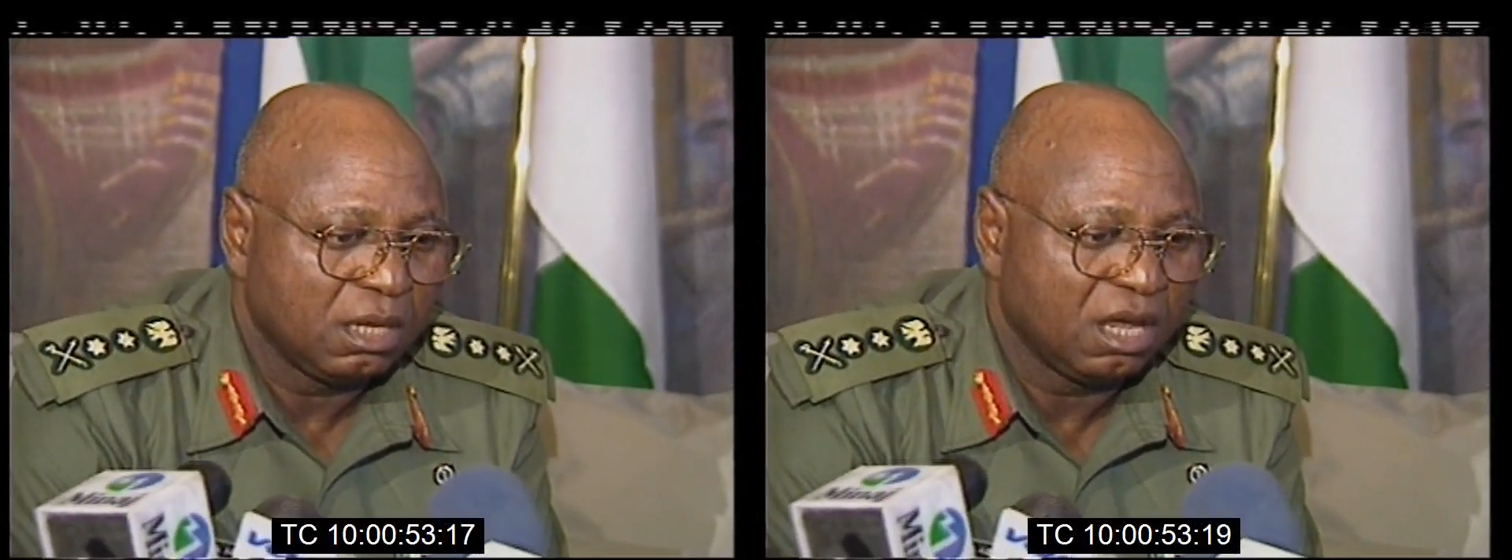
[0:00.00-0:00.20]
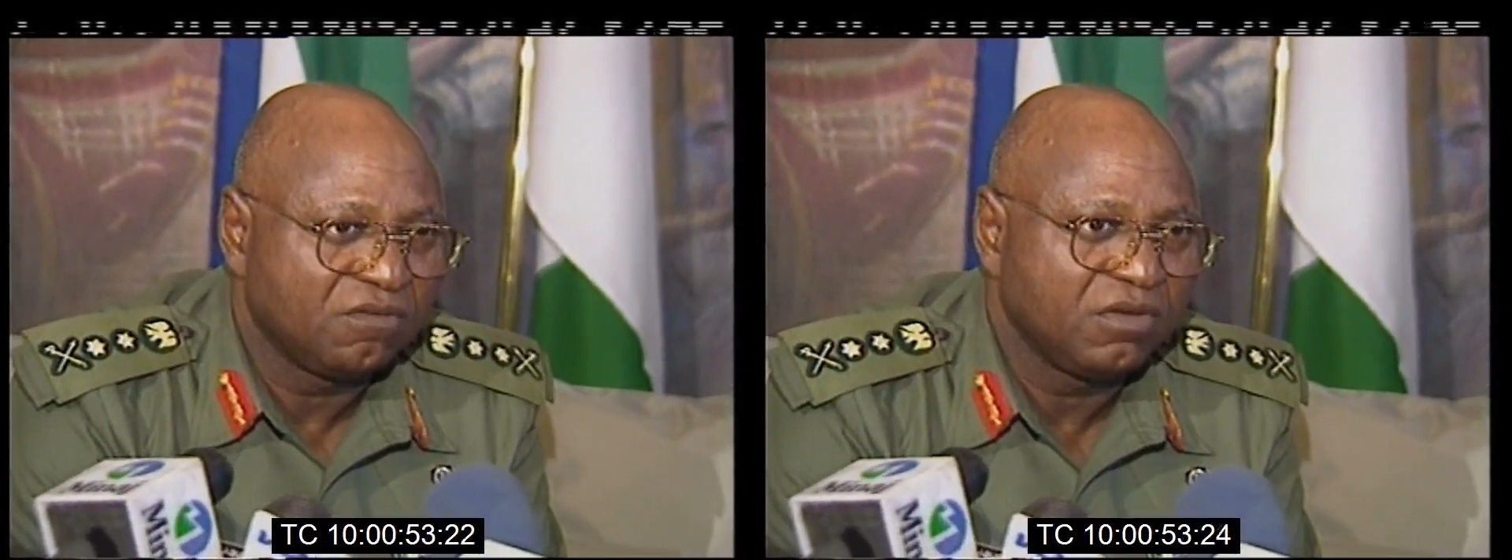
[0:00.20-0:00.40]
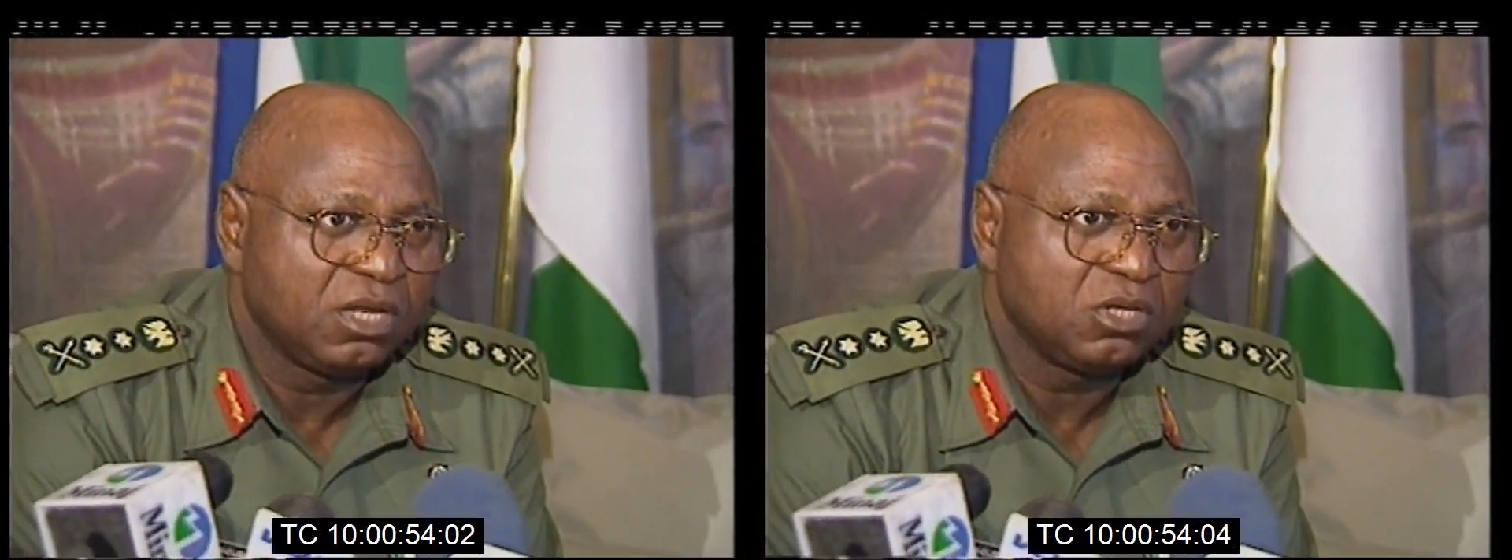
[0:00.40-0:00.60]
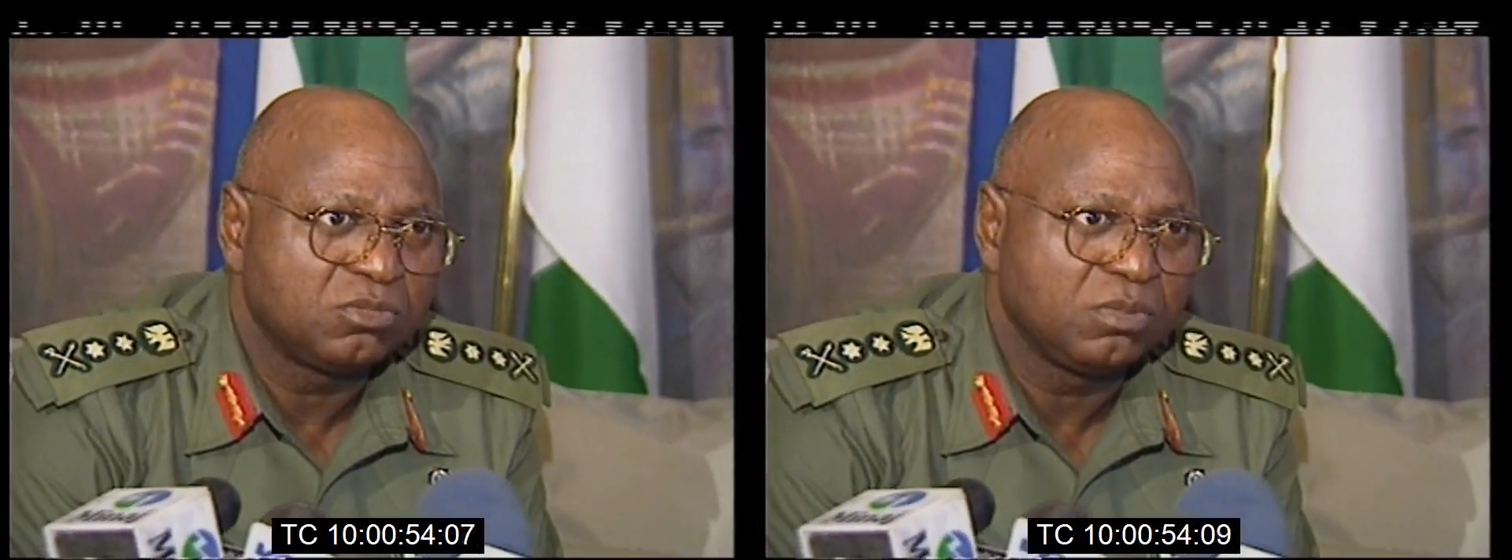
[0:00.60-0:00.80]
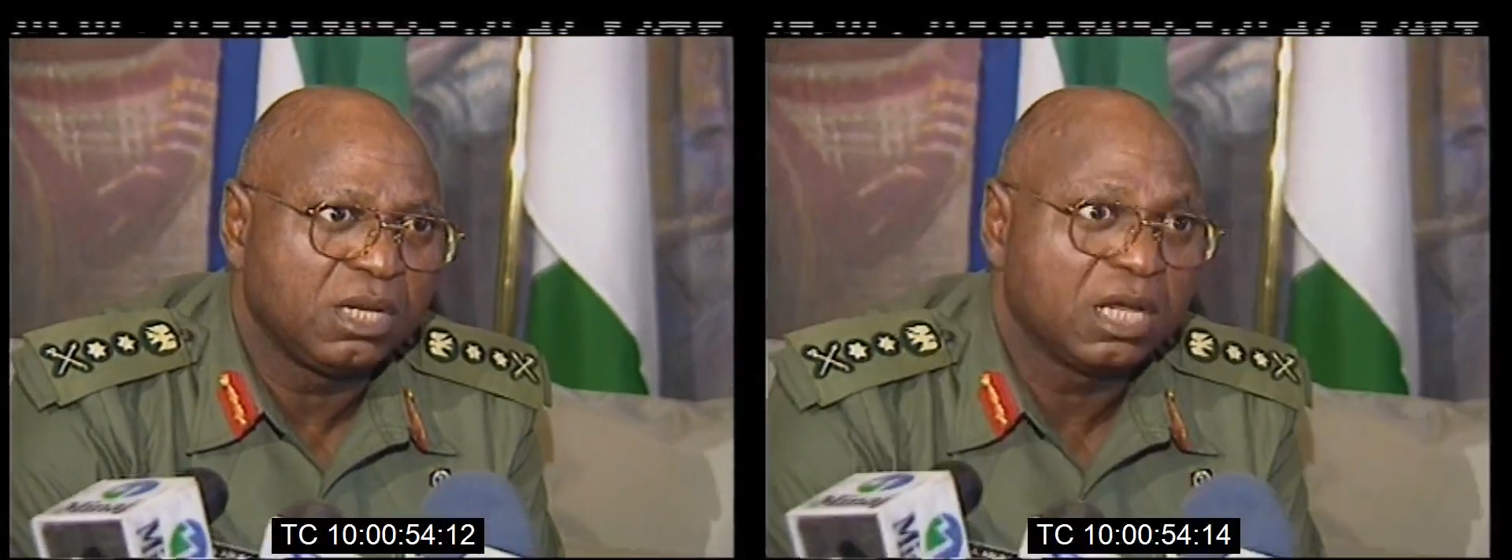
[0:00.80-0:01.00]
avenues
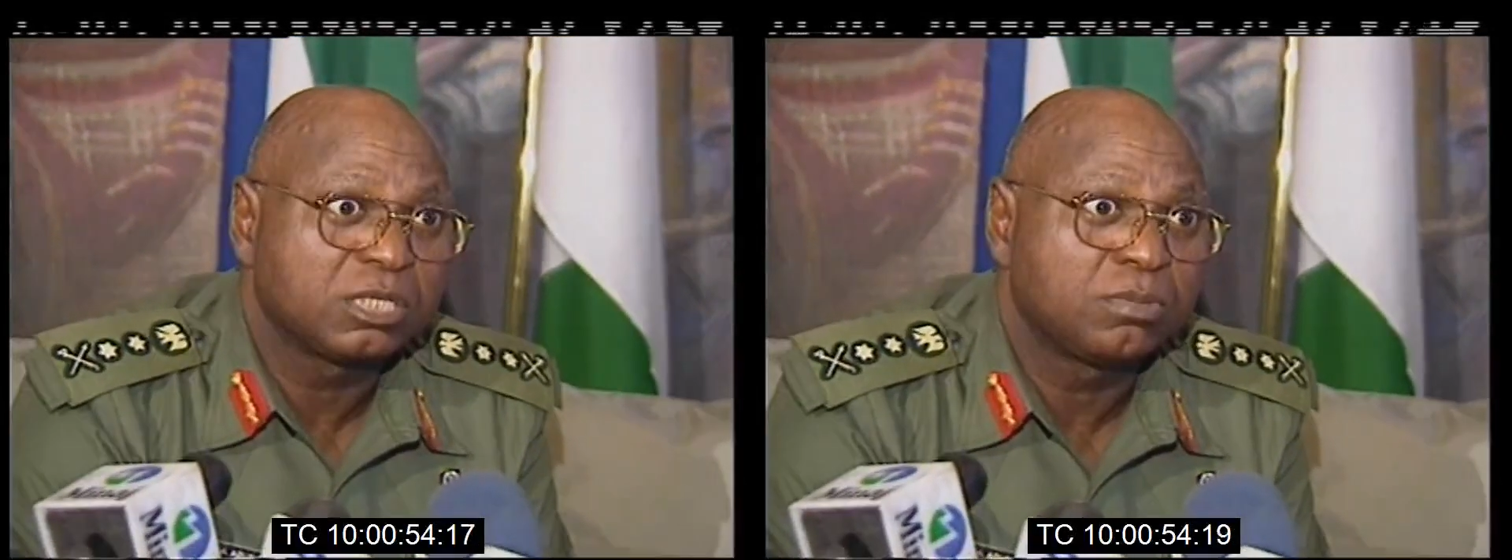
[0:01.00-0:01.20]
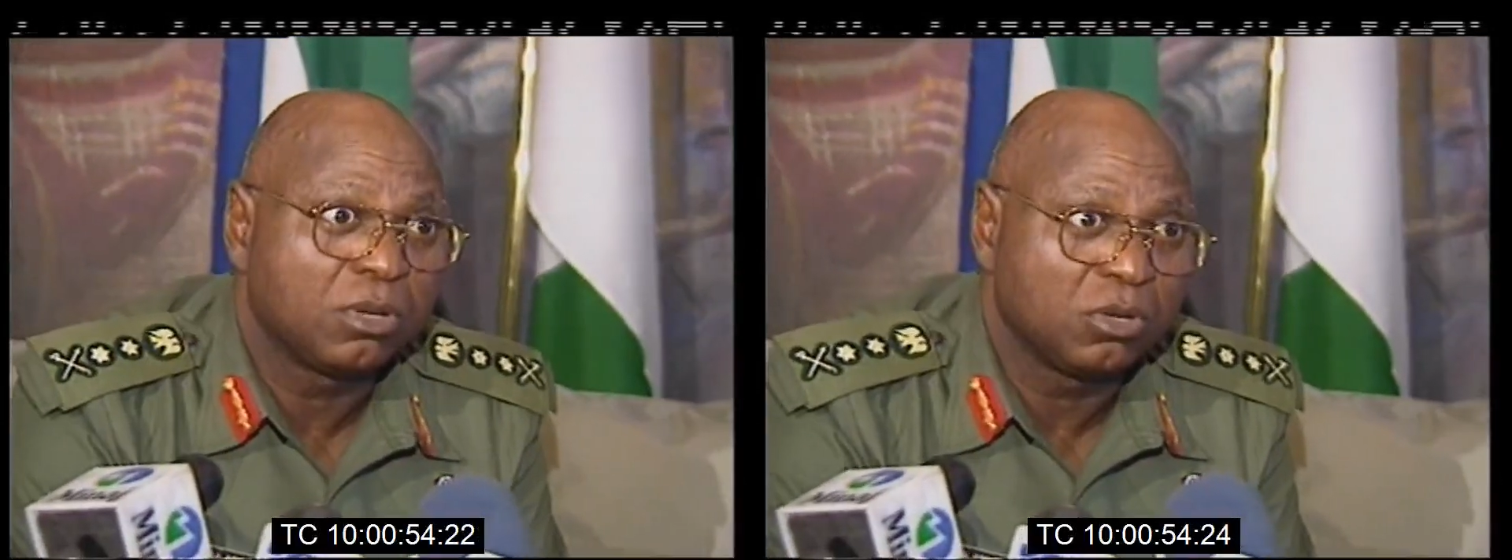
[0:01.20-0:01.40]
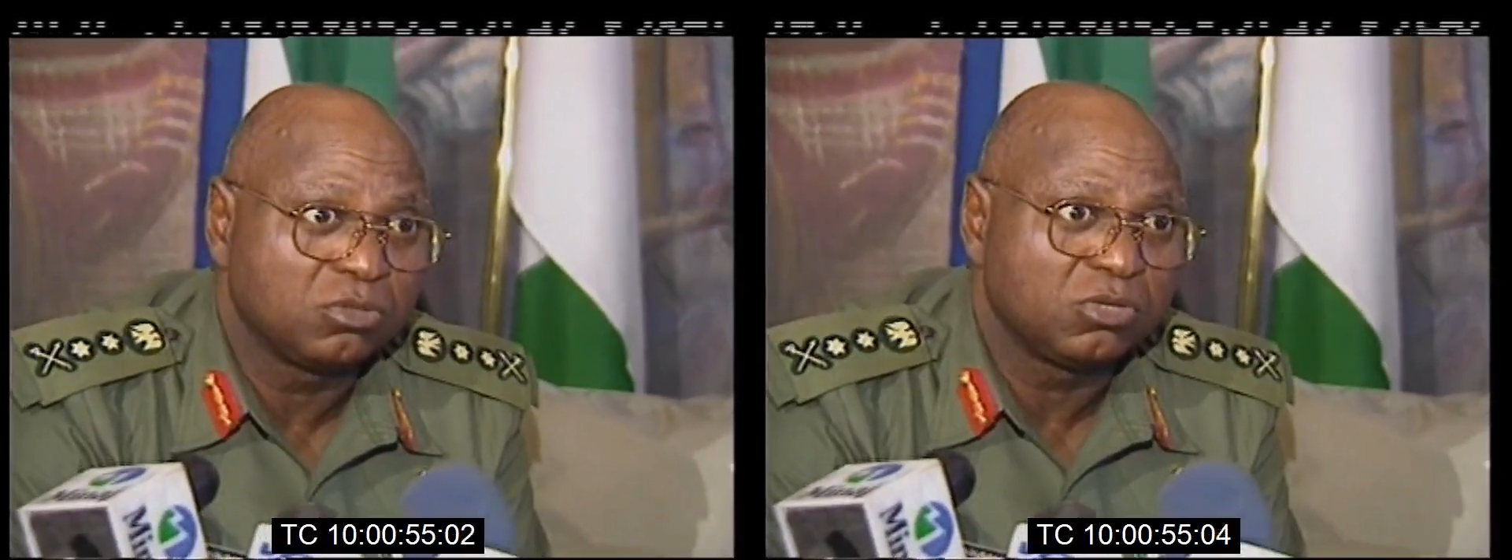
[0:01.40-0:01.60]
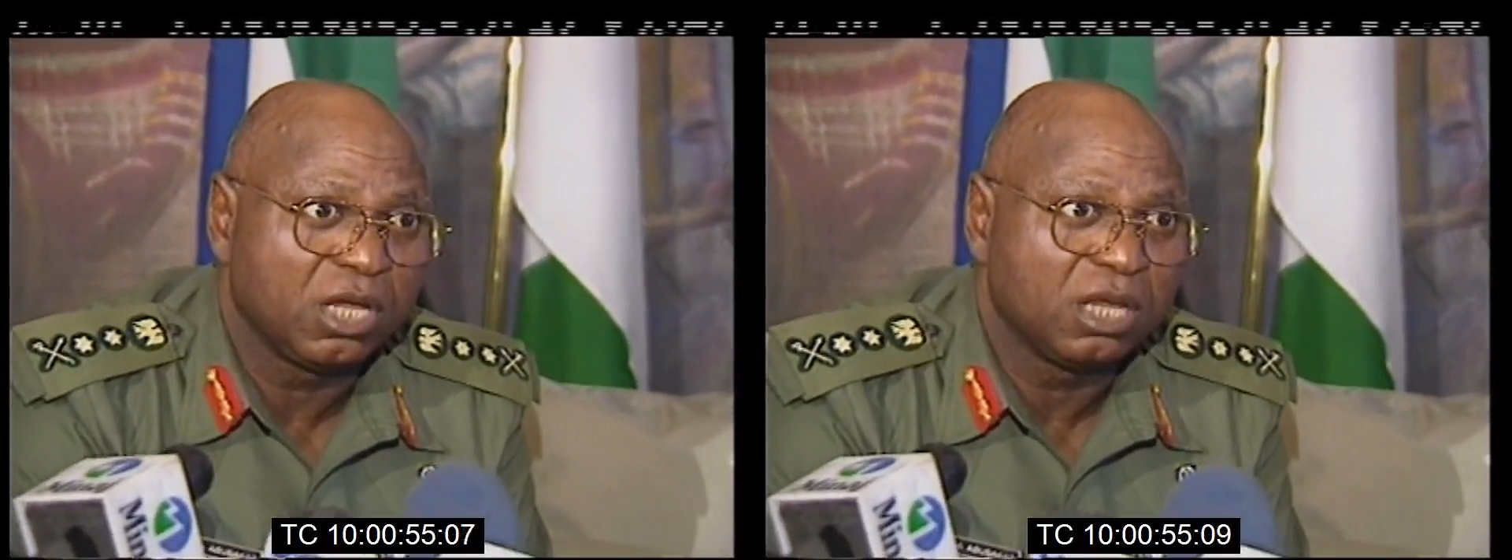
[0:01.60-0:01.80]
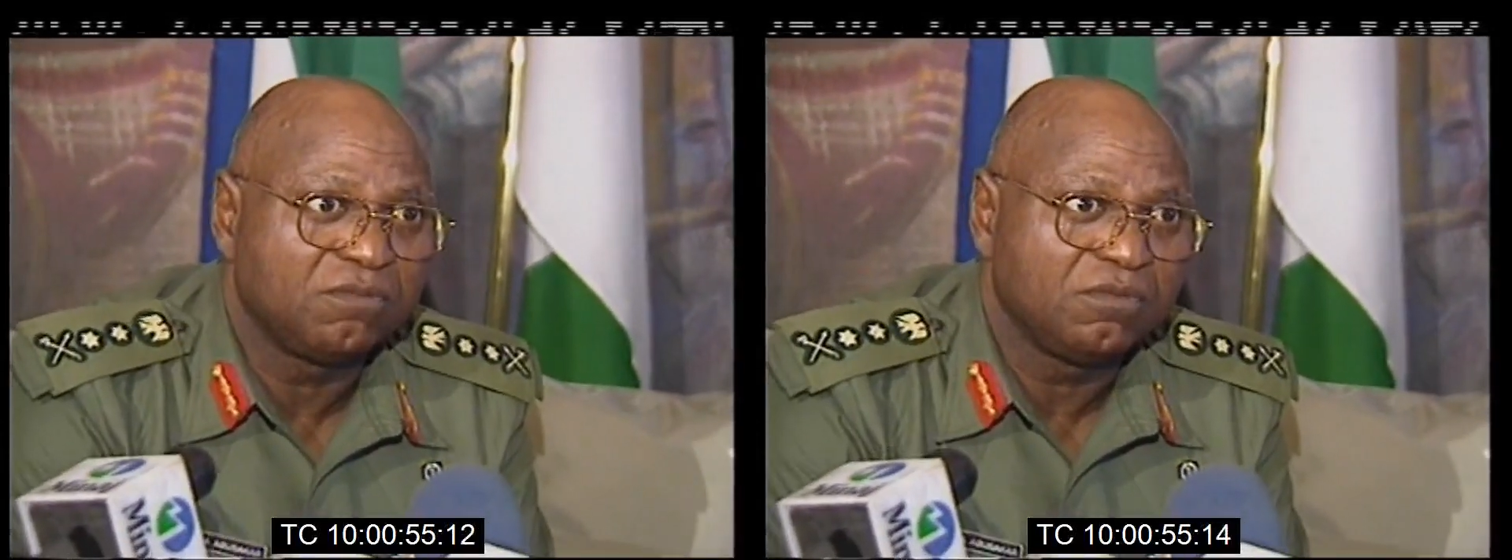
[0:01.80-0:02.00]
being explored to
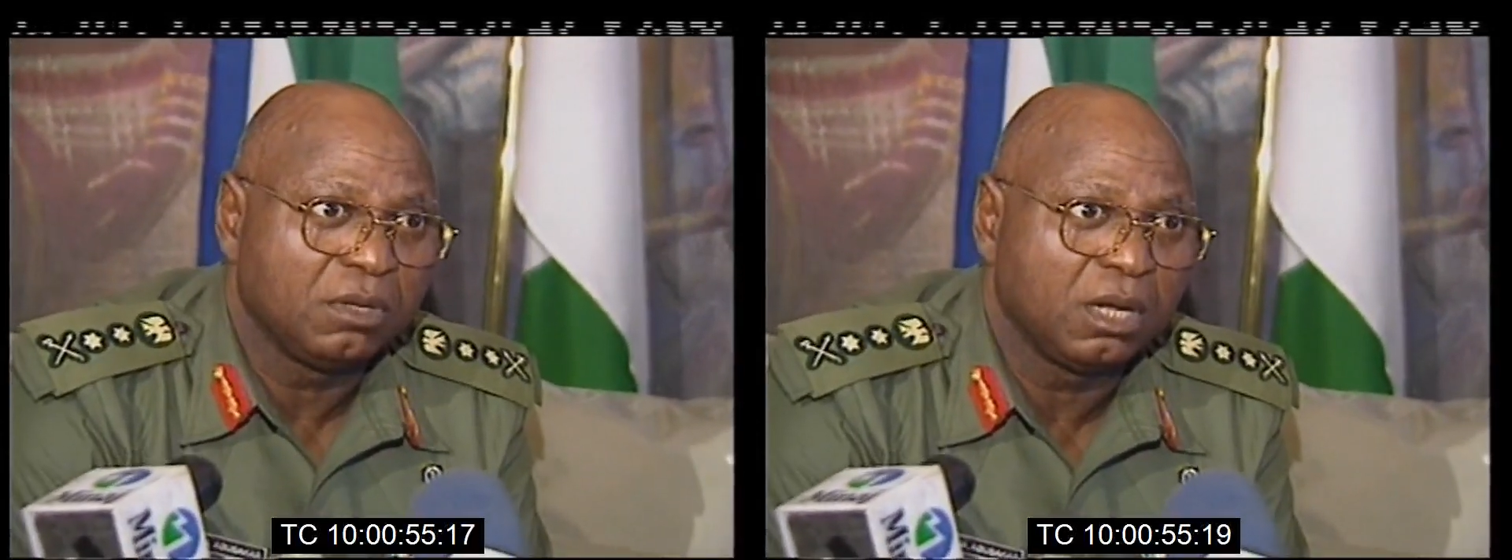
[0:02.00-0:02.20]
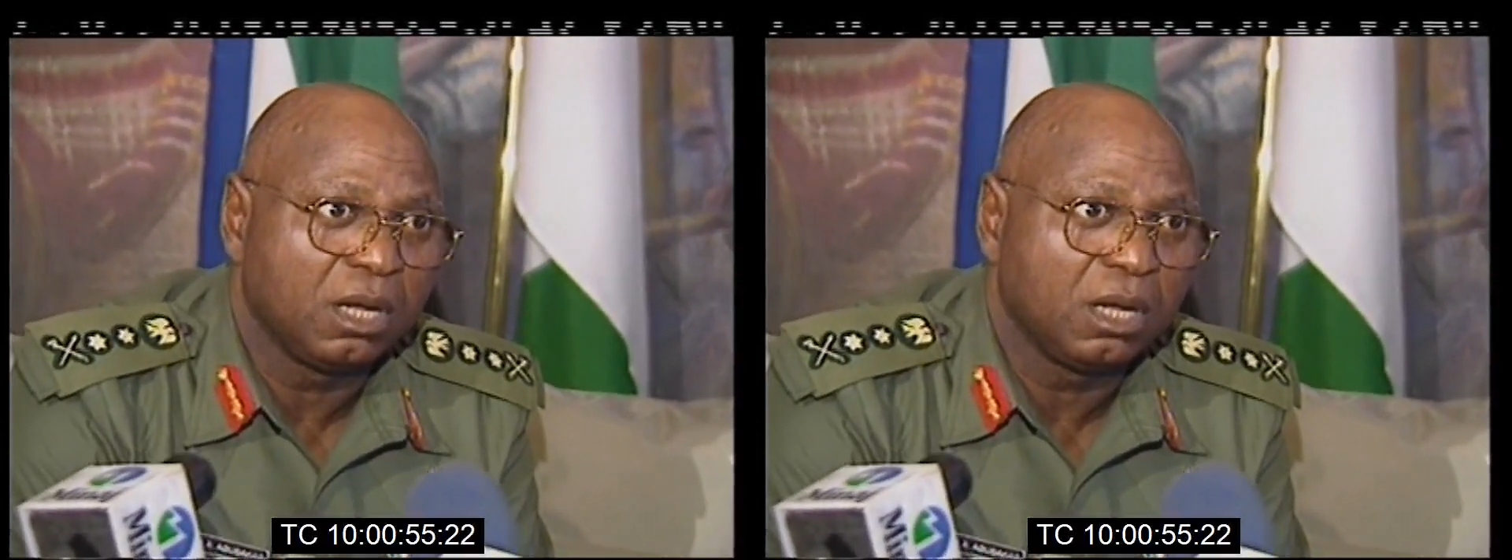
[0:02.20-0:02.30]
get uh,